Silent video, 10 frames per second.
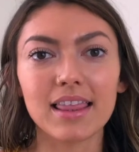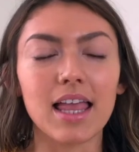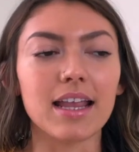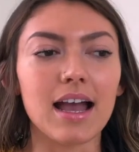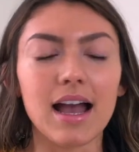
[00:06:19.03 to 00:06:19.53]

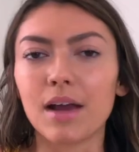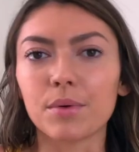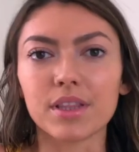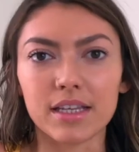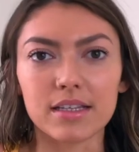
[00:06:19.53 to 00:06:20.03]
Like I
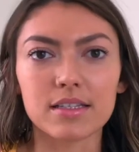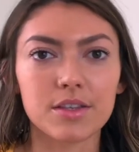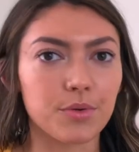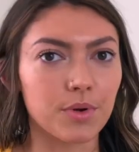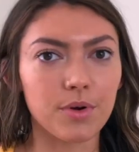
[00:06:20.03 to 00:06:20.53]
release
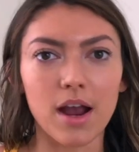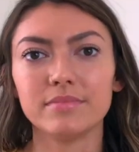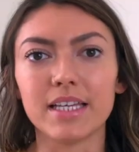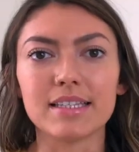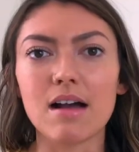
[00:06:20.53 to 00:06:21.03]
through
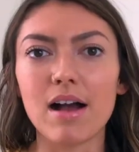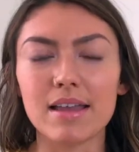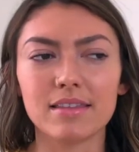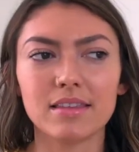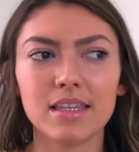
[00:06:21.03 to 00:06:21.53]
crying. That's how
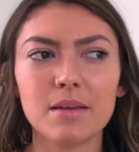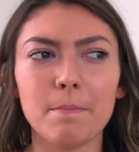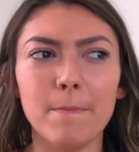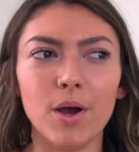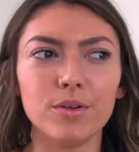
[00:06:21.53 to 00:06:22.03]
I think
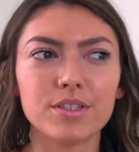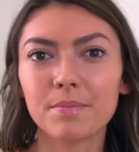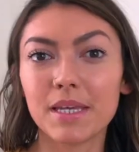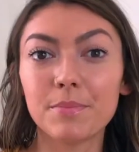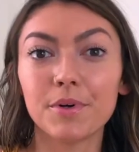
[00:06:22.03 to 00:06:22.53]

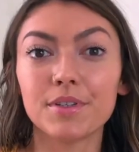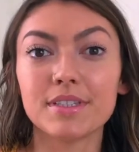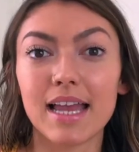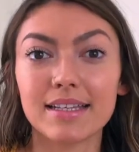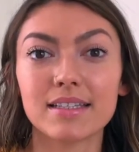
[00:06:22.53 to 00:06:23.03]
most people
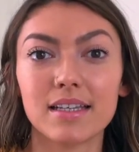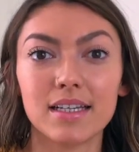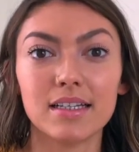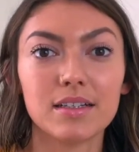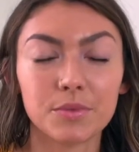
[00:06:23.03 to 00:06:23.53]
tend
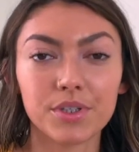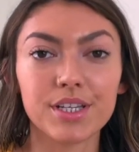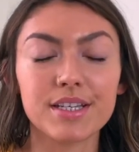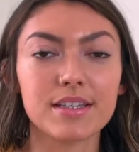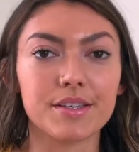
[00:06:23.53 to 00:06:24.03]
to
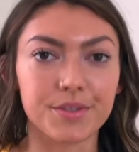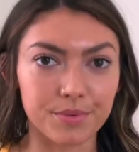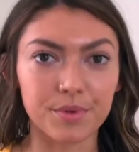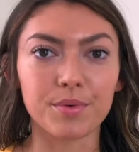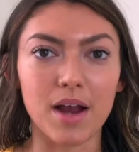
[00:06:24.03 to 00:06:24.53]
release, is
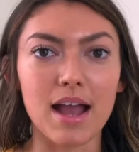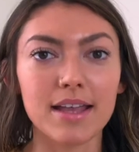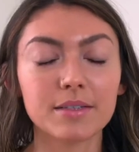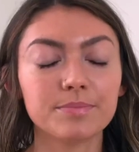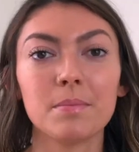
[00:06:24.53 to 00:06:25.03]
through
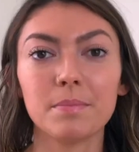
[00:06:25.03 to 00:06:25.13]
crying.